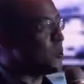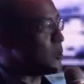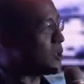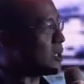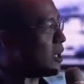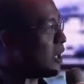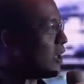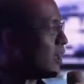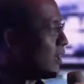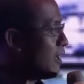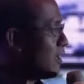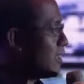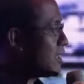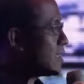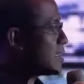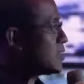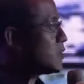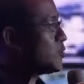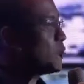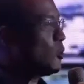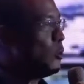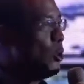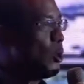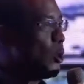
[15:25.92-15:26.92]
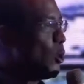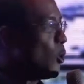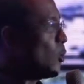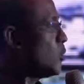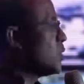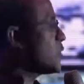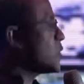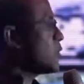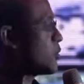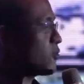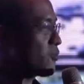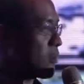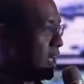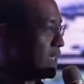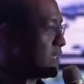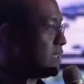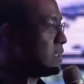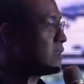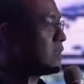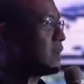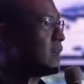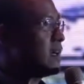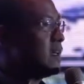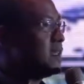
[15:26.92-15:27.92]
to cars, to loans, to
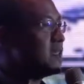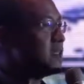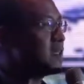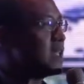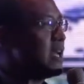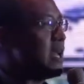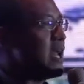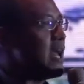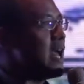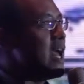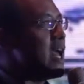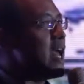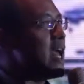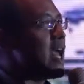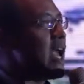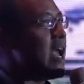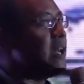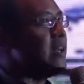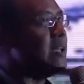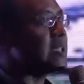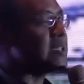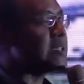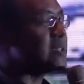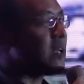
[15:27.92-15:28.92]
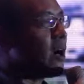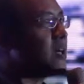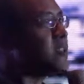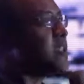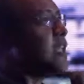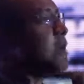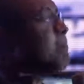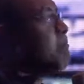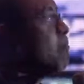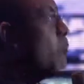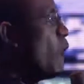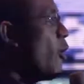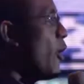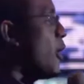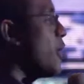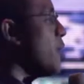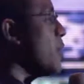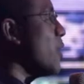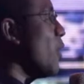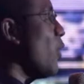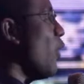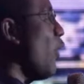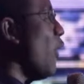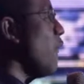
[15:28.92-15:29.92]
credit cards. And the starting
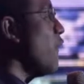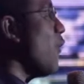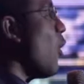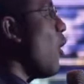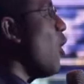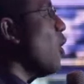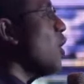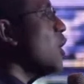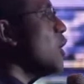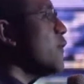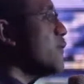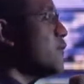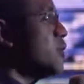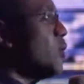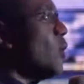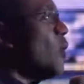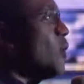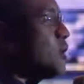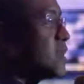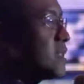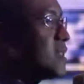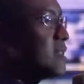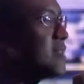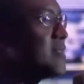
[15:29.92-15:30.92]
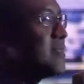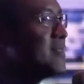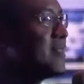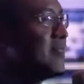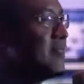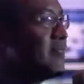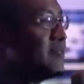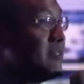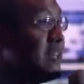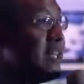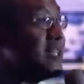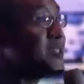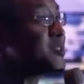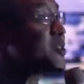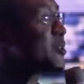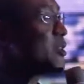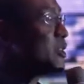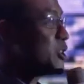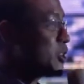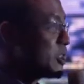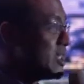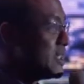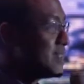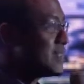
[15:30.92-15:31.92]
point of all of those
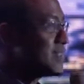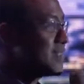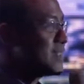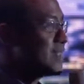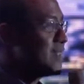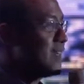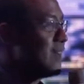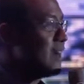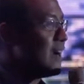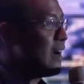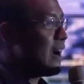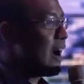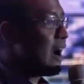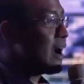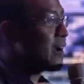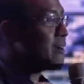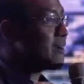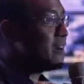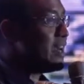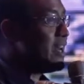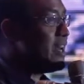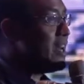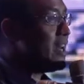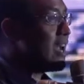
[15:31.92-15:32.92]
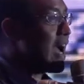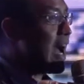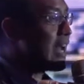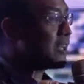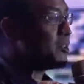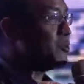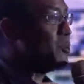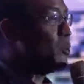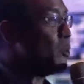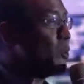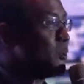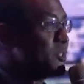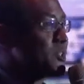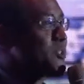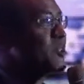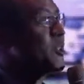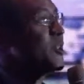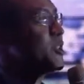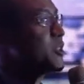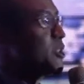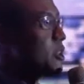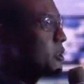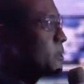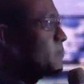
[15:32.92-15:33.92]
researches are really at Google
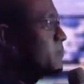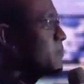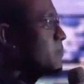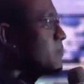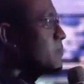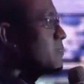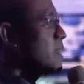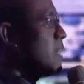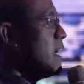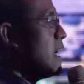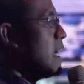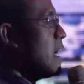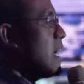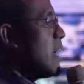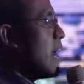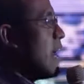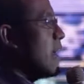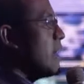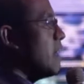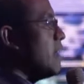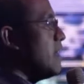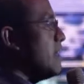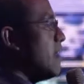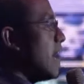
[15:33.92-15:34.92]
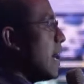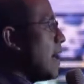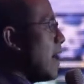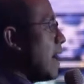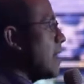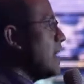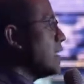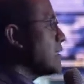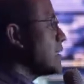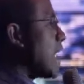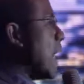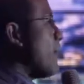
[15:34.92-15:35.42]
search. And at the